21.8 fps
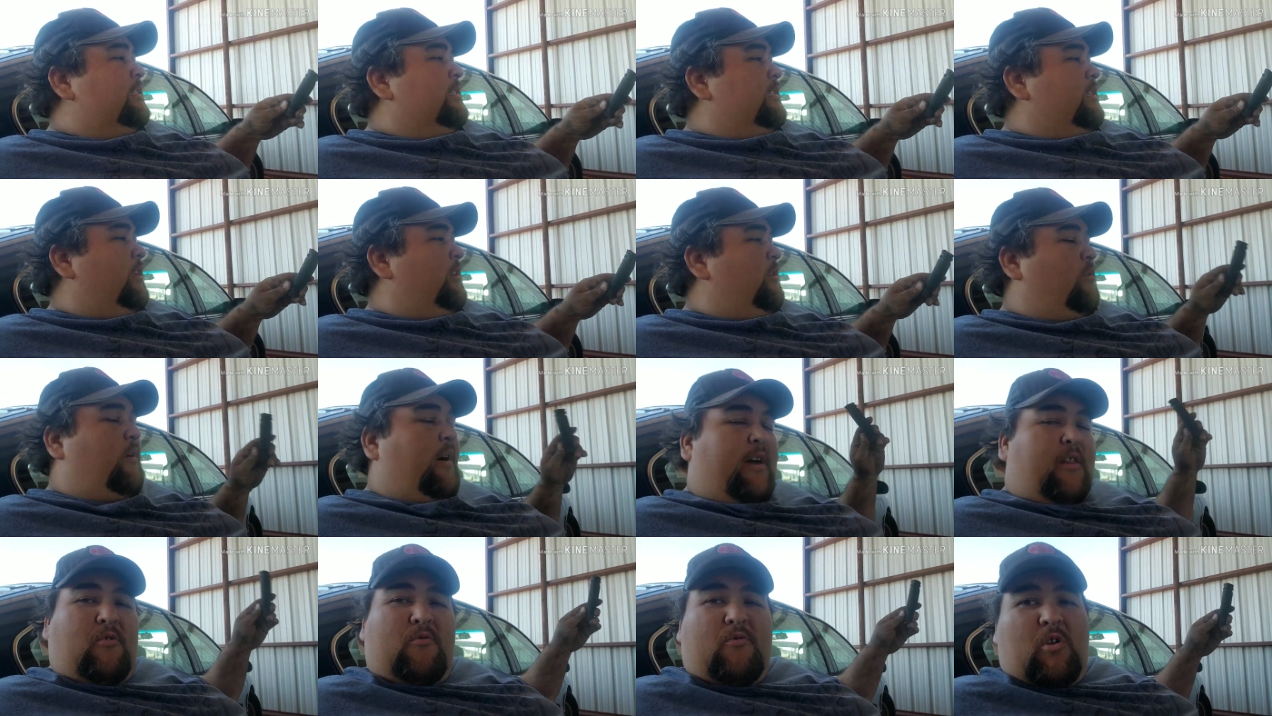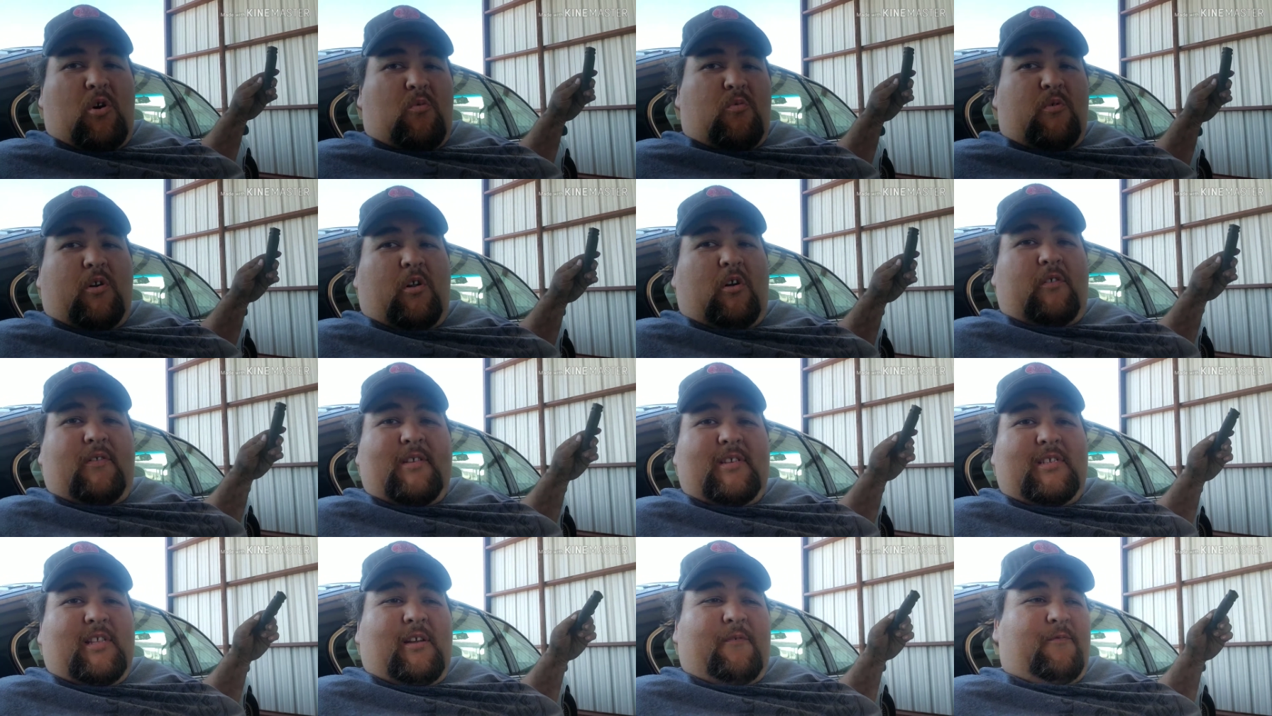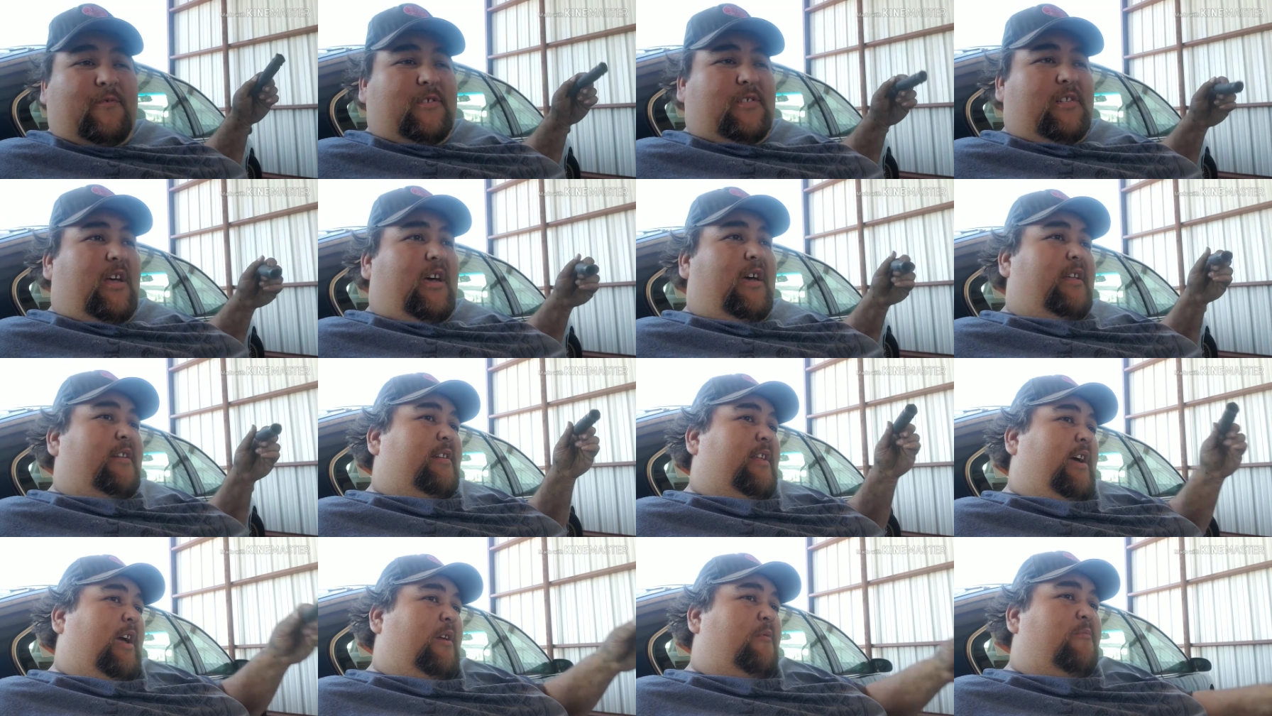You know, I don't know when all this stuff was
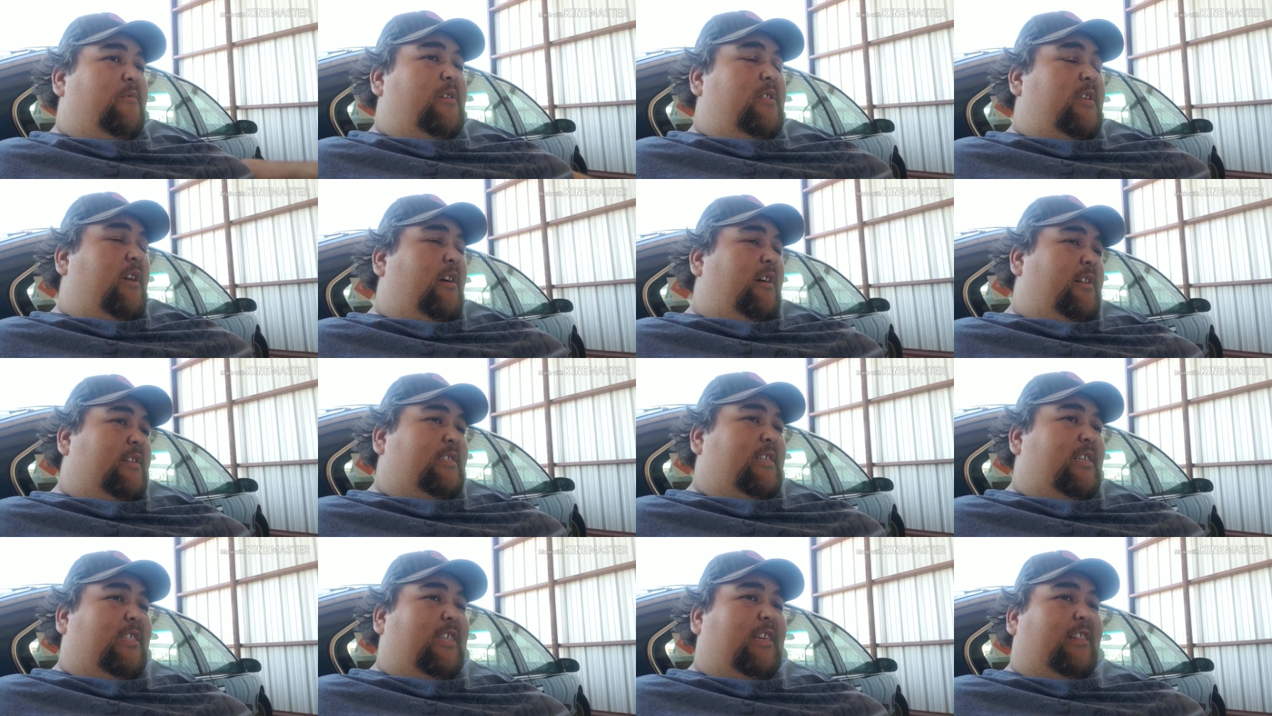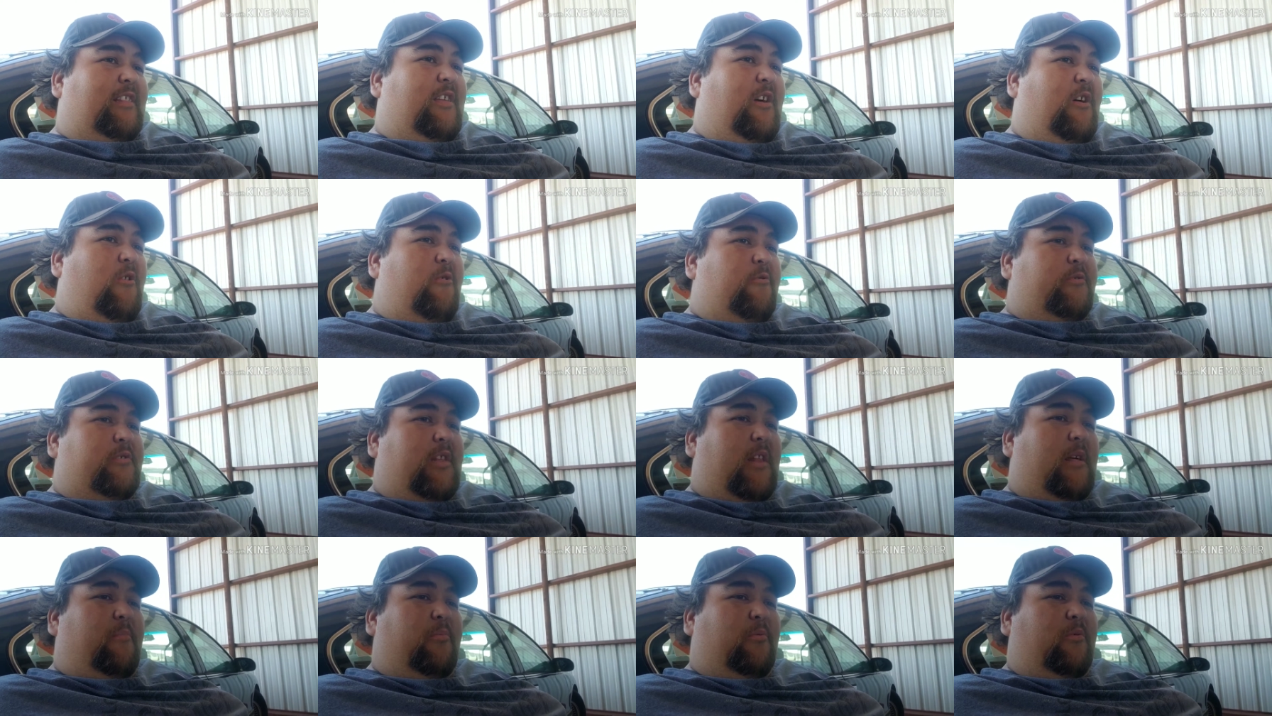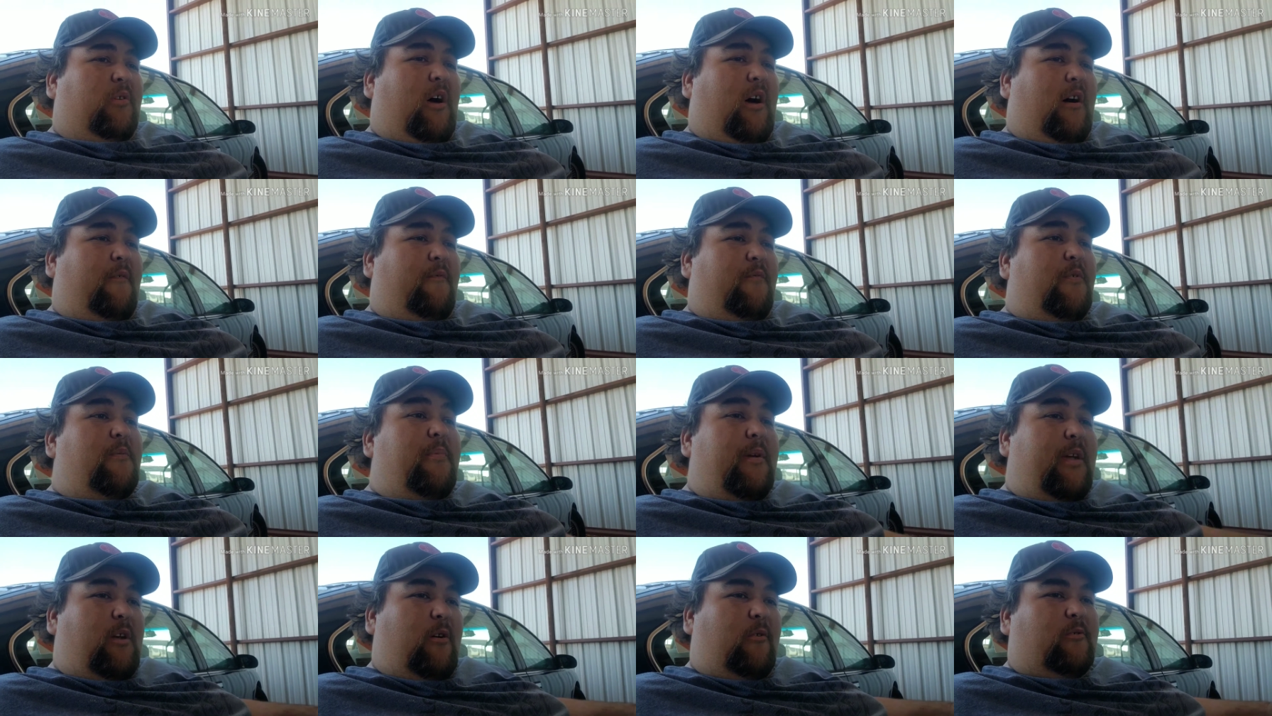done. I really honestly think the hose that I pulled off, the
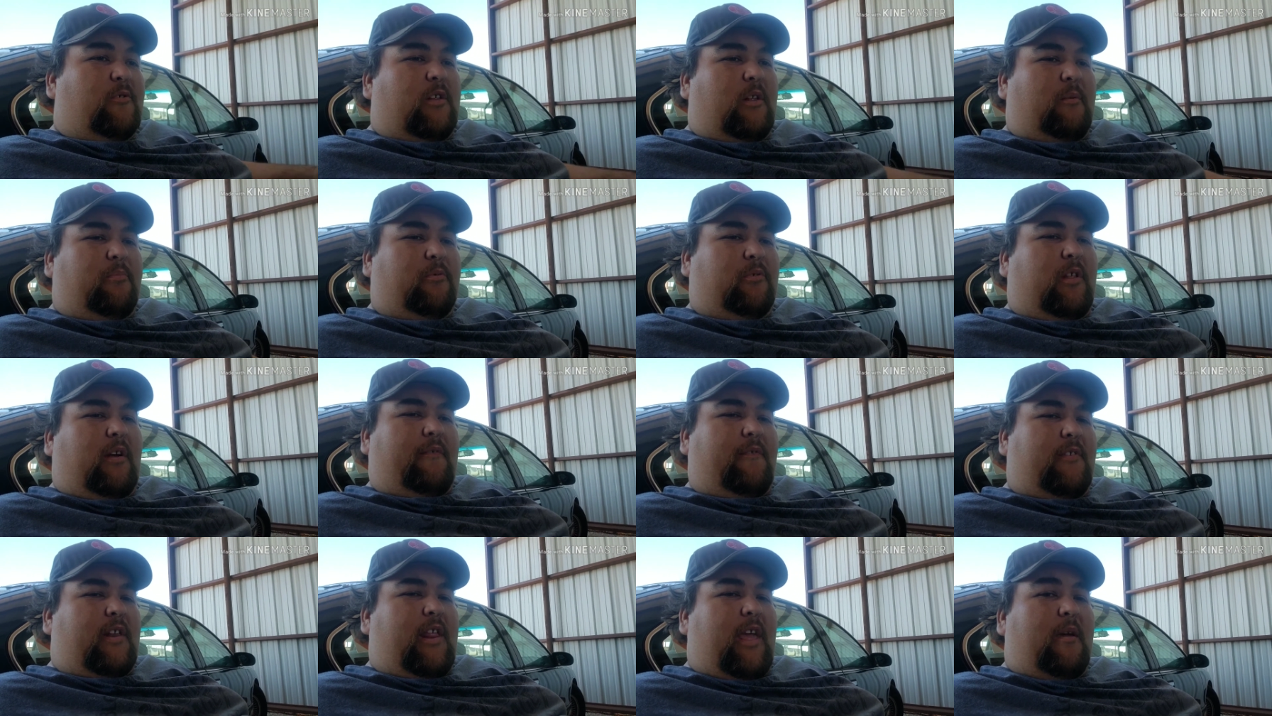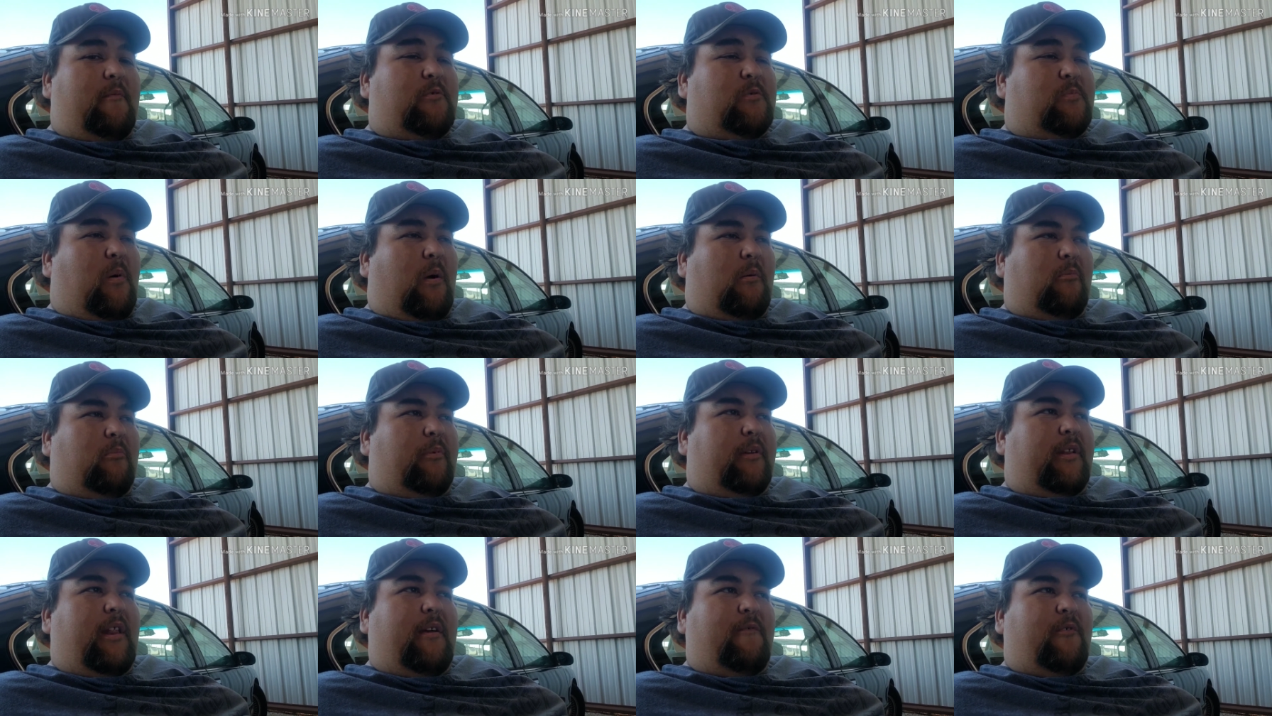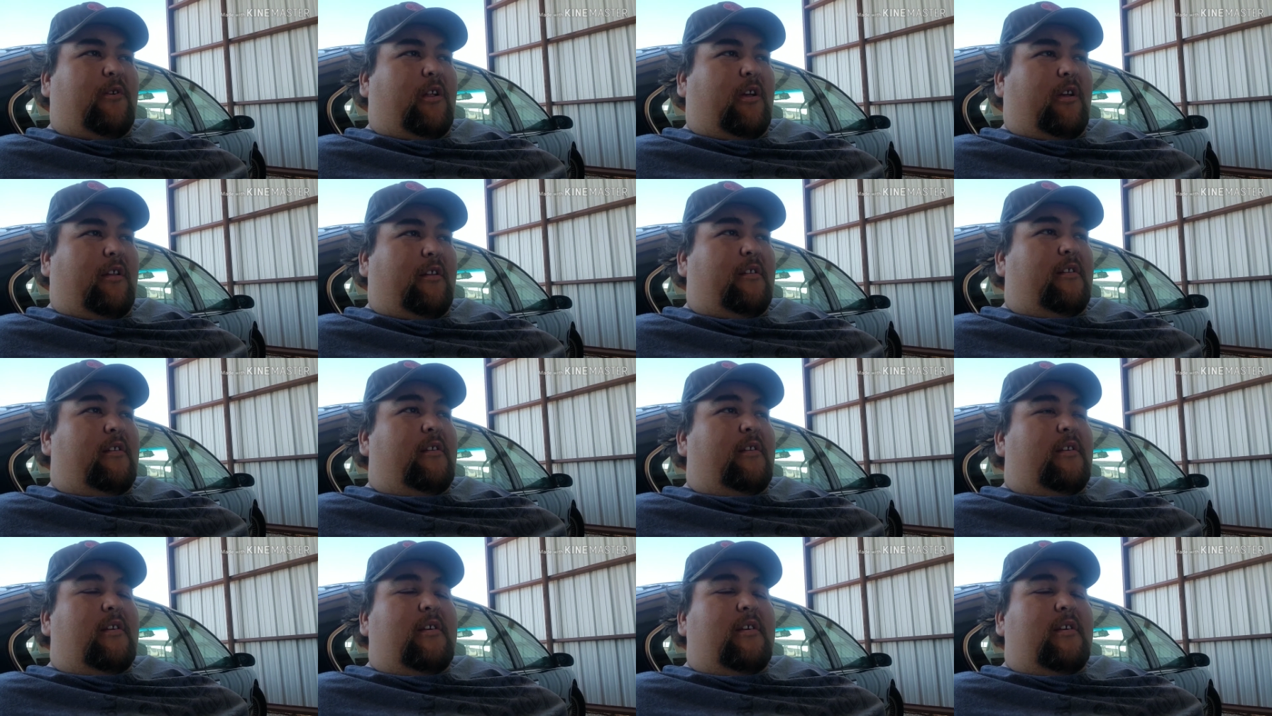big hose that I pulled off today, was probably never done.